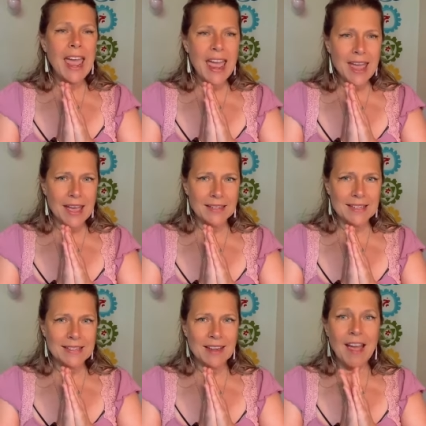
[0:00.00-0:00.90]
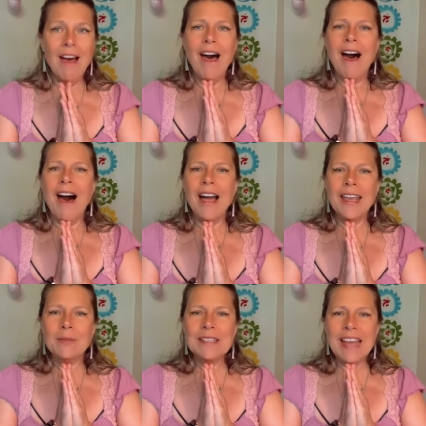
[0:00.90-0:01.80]
And I
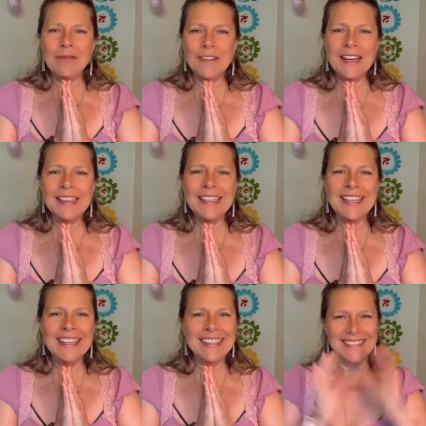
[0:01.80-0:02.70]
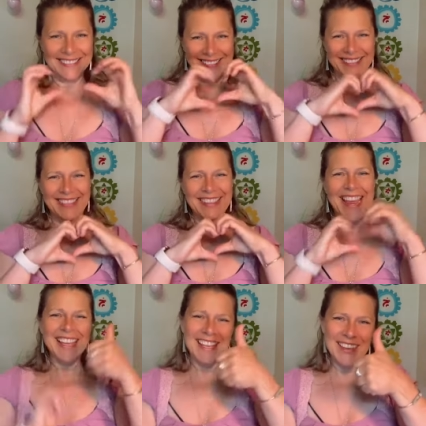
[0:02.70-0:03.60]
am definitely,
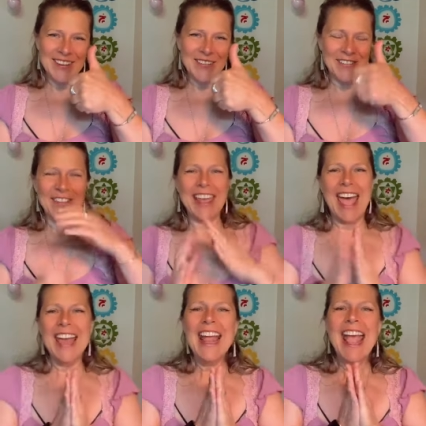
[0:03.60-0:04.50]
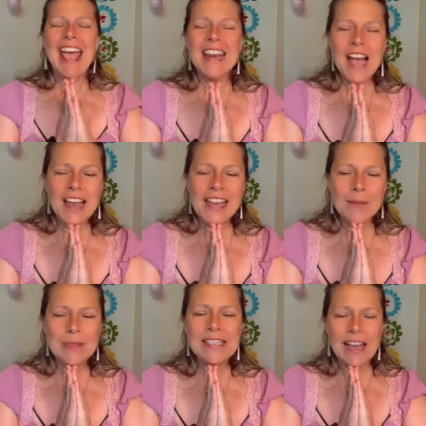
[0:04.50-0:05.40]
thank you for that, and I
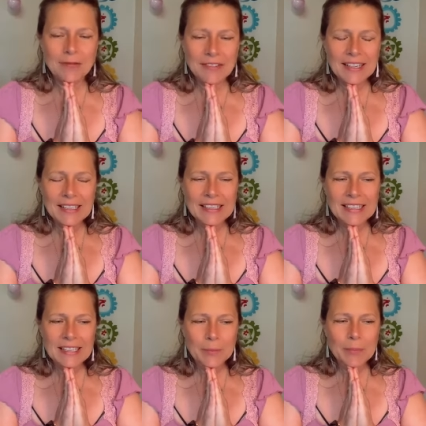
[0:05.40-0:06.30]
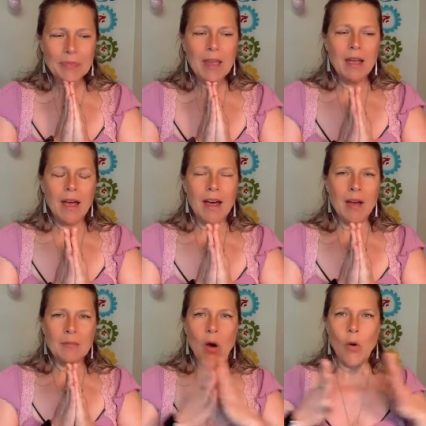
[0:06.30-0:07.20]
am definitely
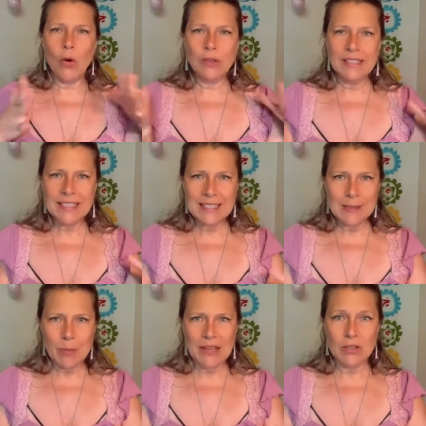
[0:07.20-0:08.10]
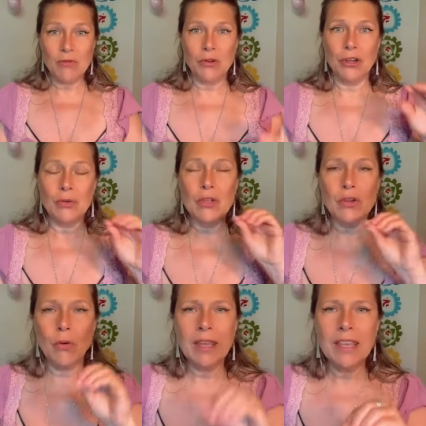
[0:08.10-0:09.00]
uh, holding space for you.
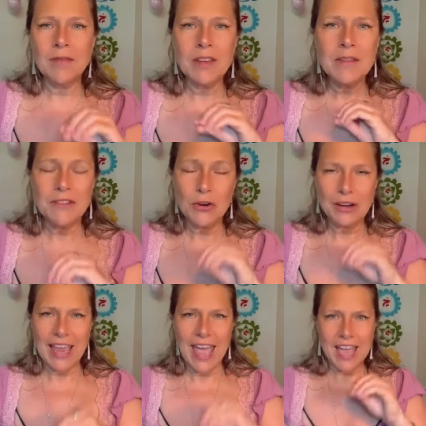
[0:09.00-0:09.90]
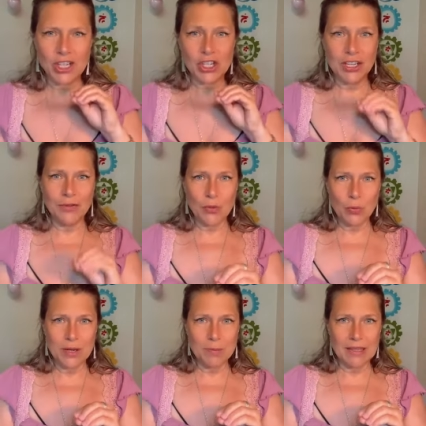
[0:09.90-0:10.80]
So even if you're catching the
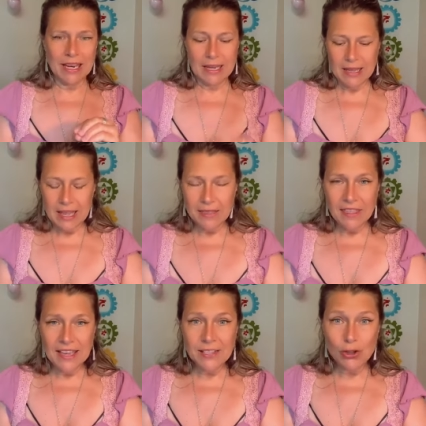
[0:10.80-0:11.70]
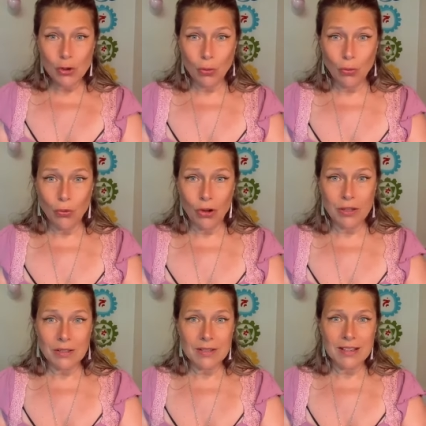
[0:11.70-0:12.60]
replay, these
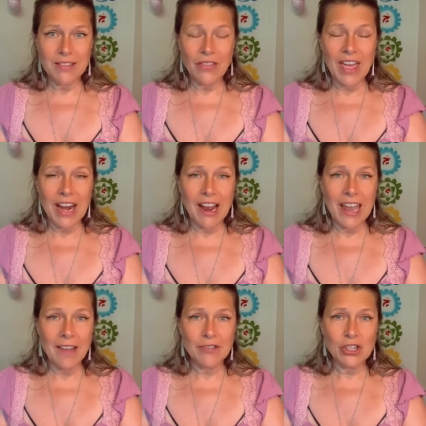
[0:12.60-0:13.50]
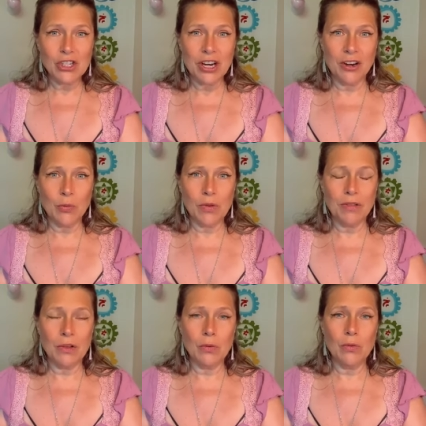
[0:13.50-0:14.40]
tools that I have shared
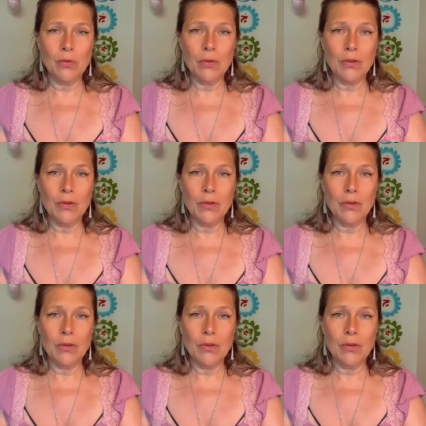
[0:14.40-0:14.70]
with you